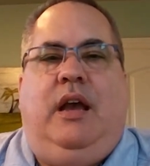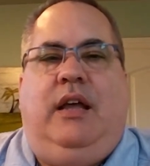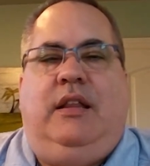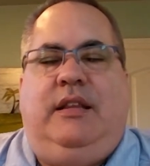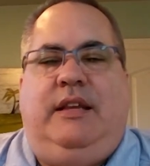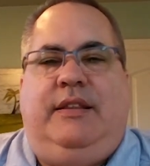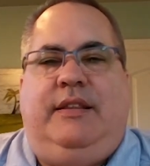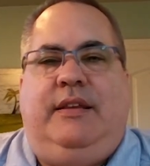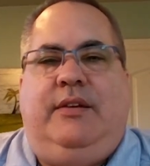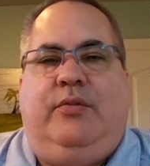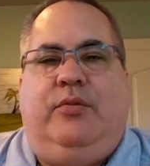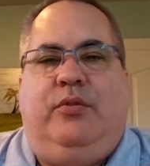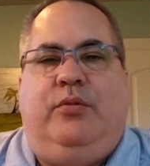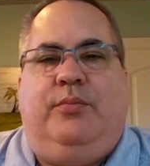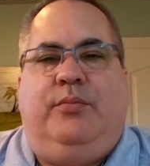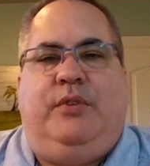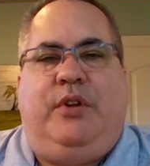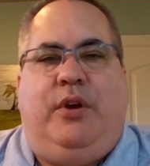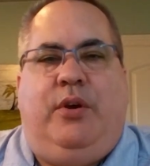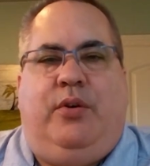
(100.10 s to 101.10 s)
I let the
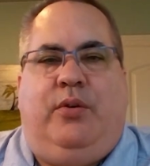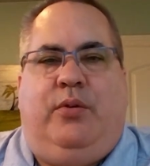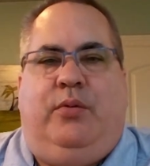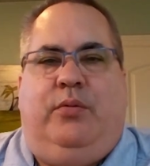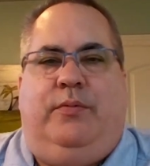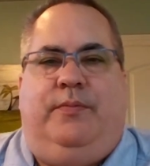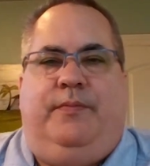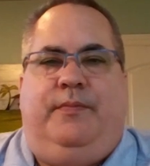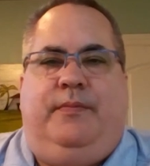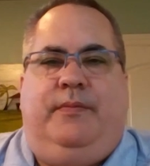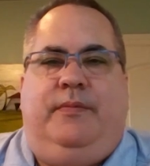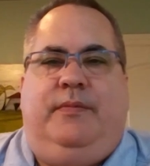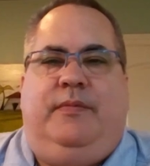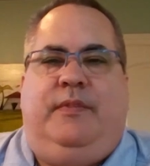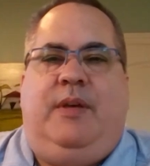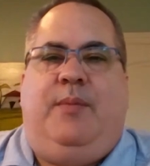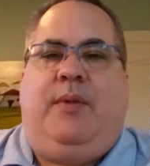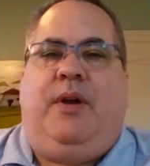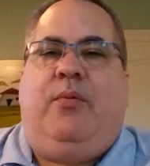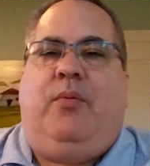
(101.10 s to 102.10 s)
group know
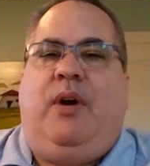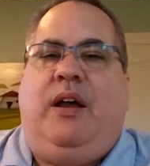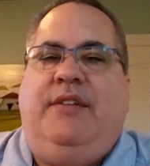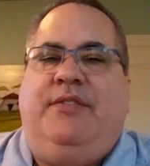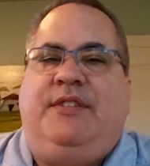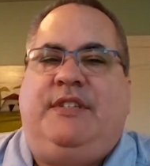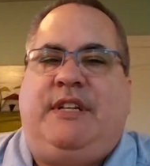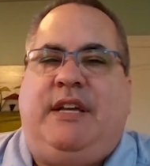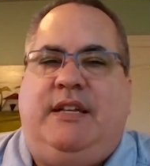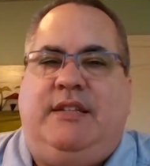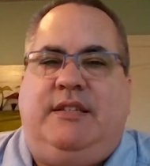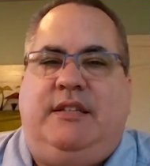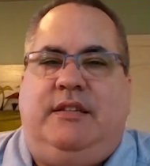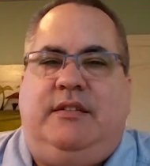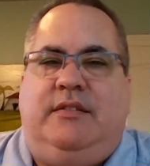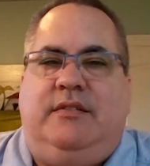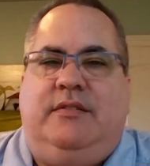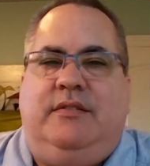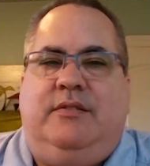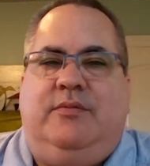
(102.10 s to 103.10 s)
that my wife's
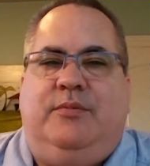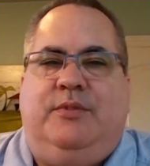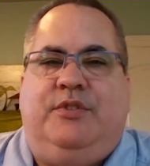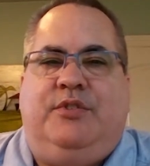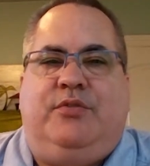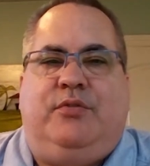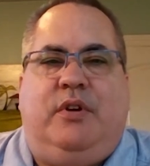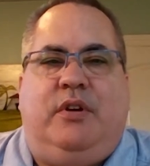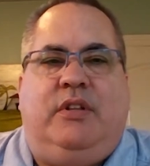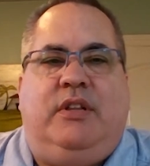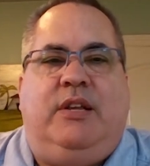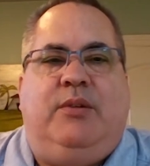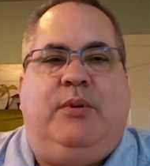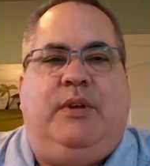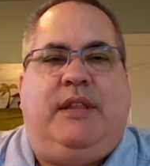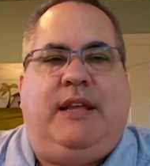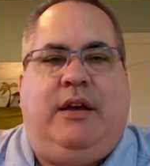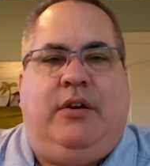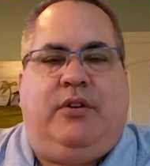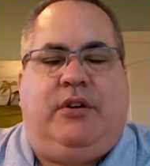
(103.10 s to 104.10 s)
cousin was struggling
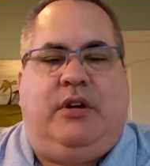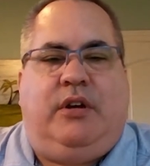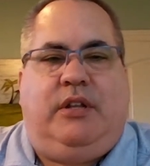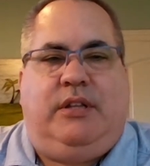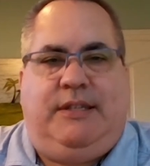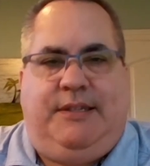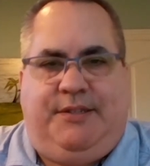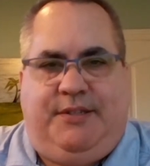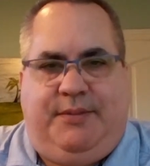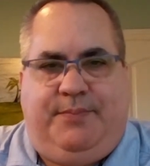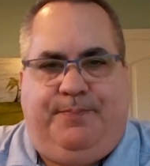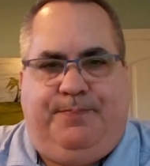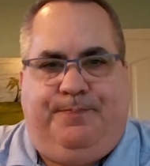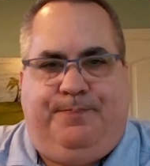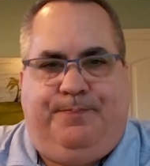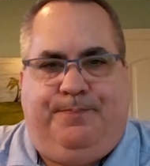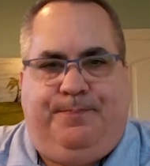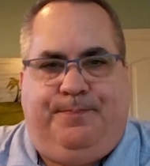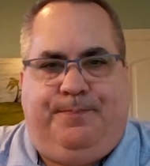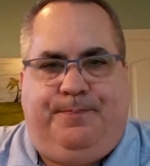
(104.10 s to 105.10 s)
with alcoholism,
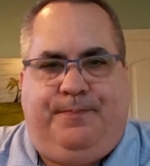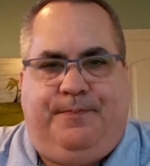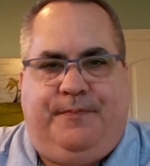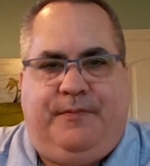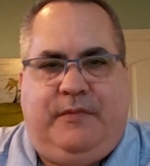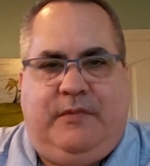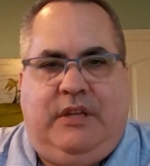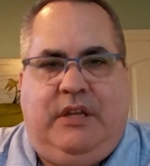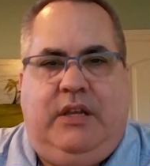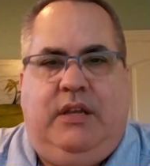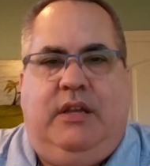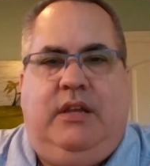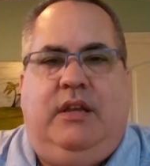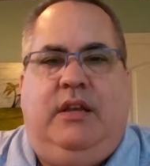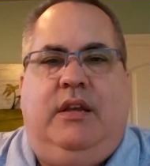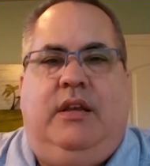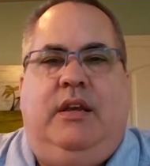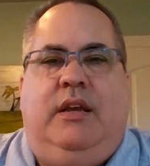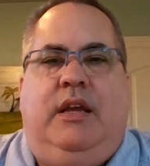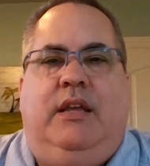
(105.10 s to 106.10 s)

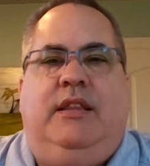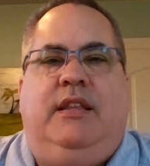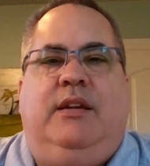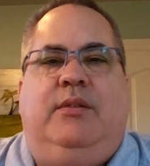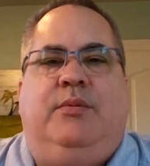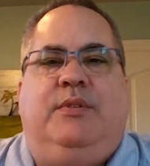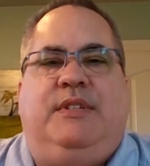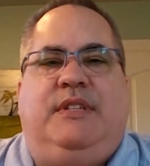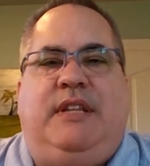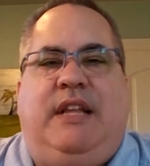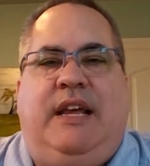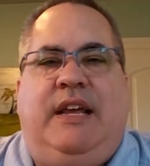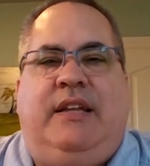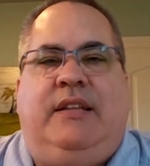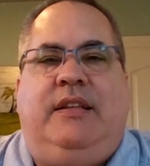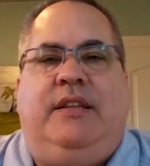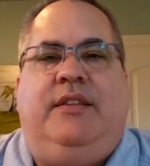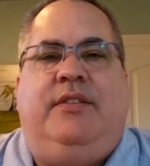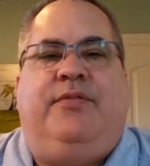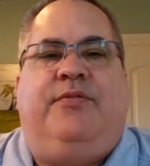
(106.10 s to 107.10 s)
and that it was
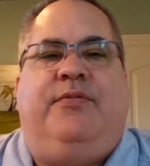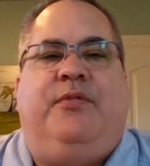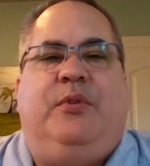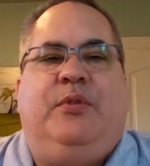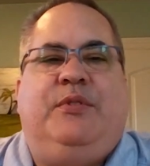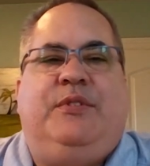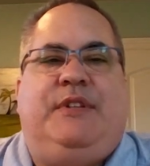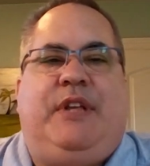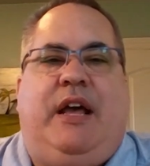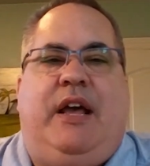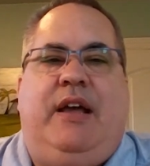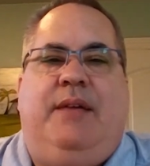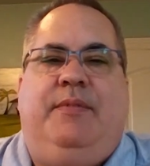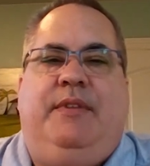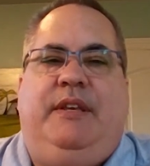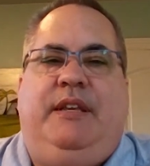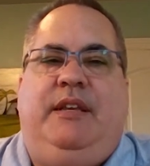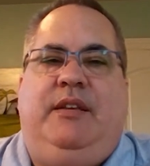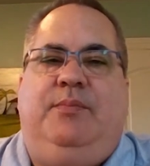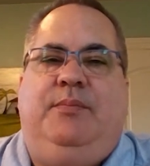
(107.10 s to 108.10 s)
likely the first time
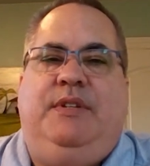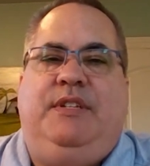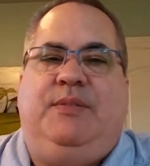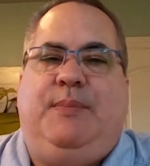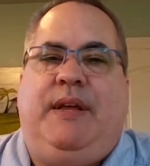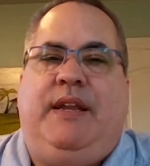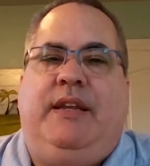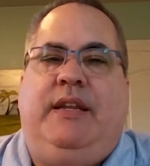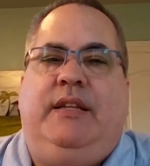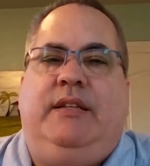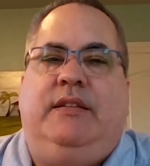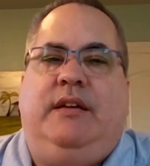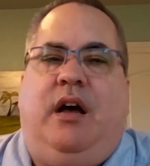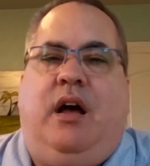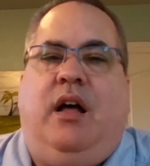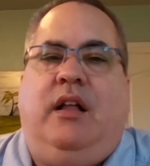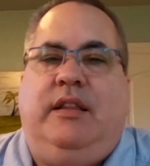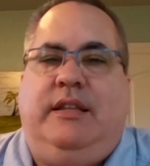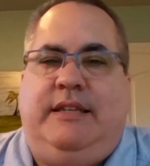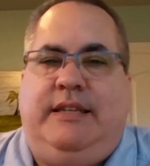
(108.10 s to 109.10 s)
that he'd be spending the
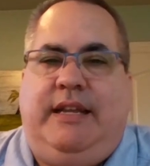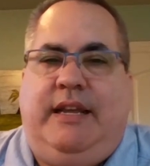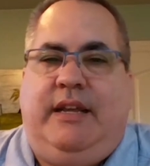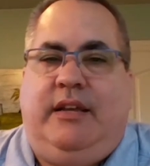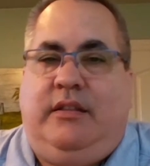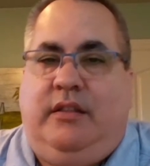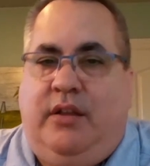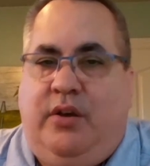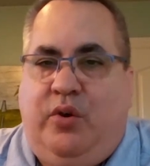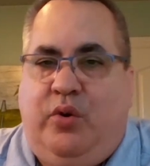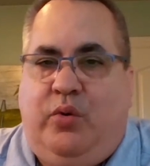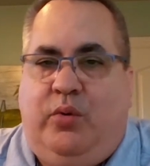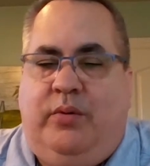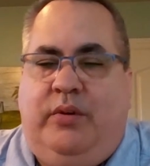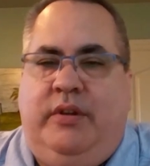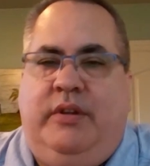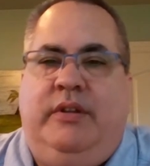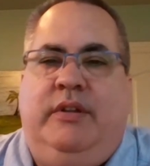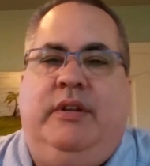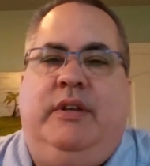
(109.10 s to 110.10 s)
holiday
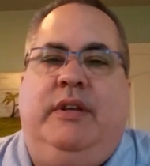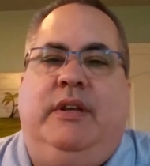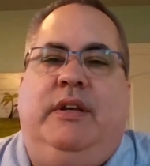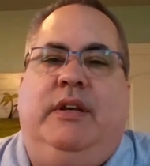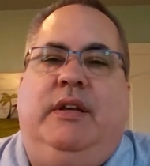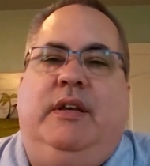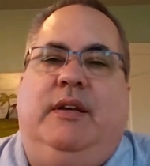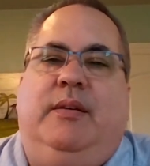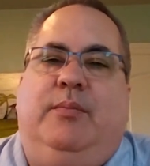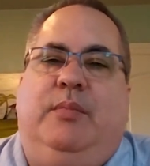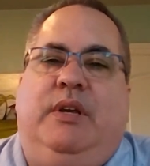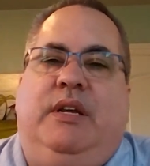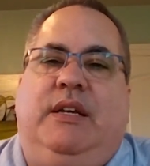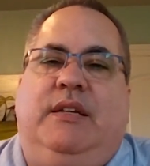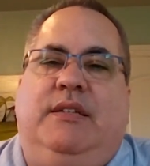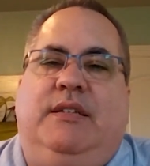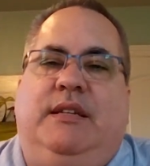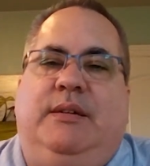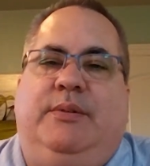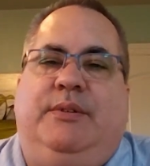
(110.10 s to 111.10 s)
alone
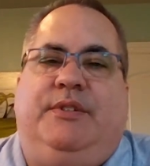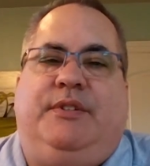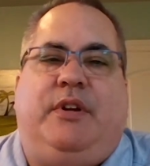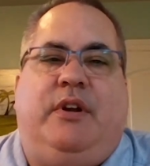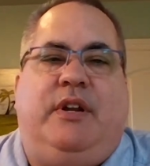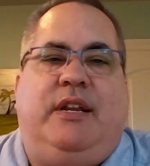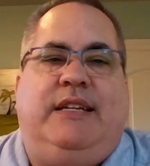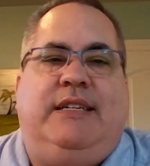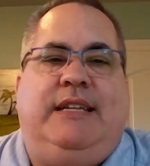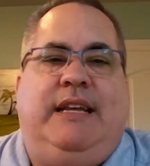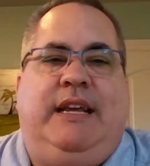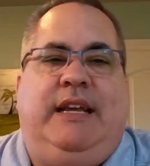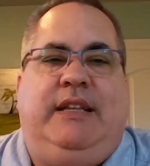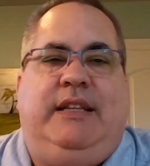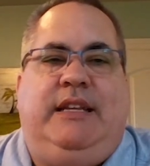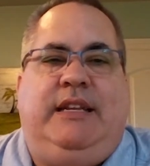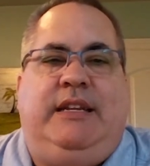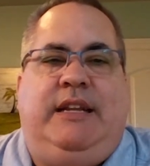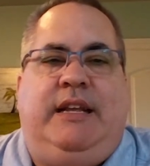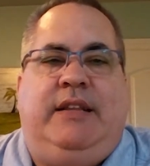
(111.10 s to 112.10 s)
because he was starting to
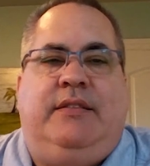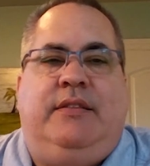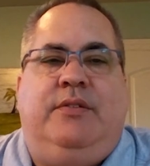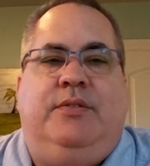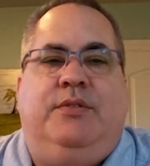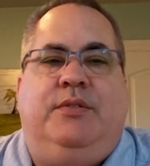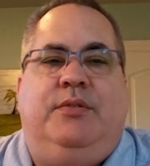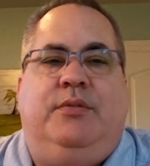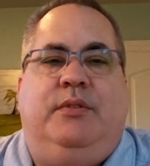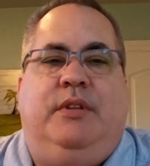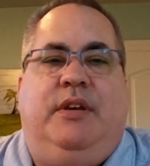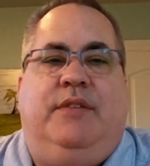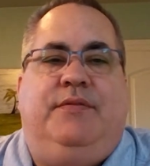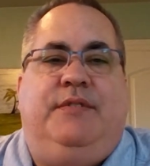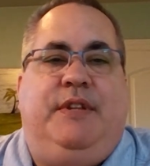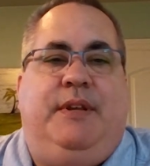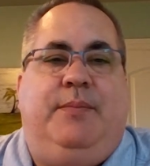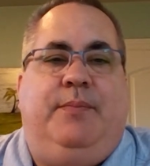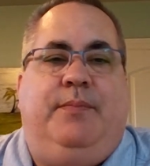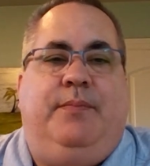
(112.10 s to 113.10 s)
alienate those who
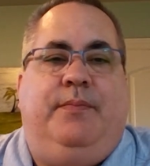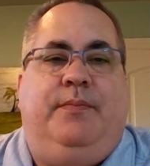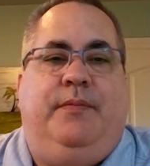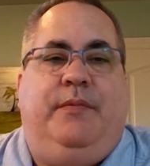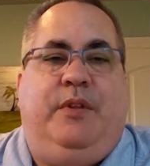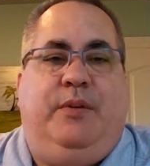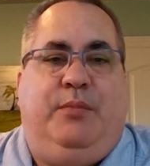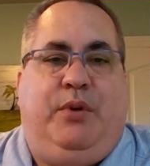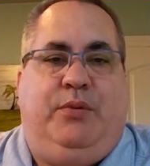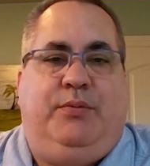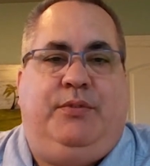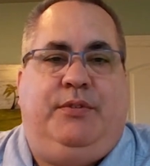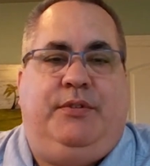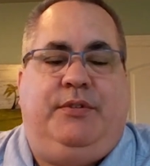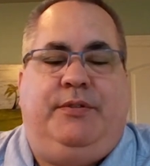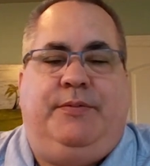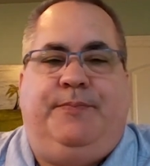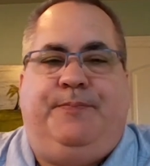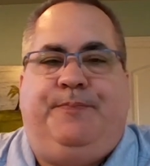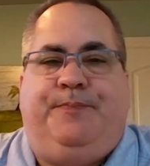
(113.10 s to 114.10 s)
loved him the
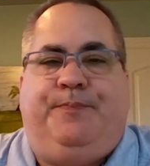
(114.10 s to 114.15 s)
most.